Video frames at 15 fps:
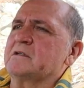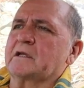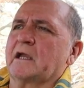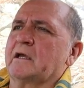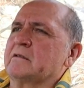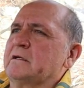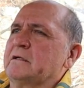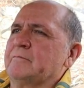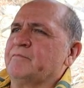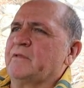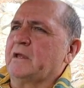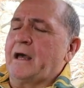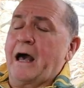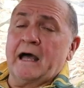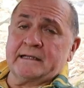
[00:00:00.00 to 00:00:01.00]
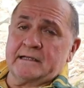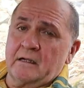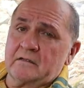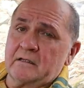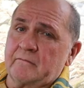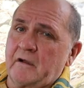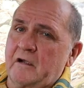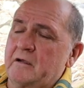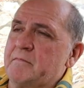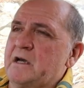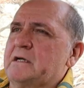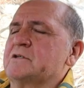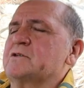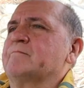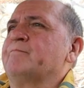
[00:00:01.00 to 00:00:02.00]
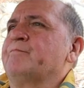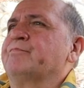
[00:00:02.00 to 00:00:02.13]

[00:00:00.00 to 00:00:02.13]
together? I doubt it very much.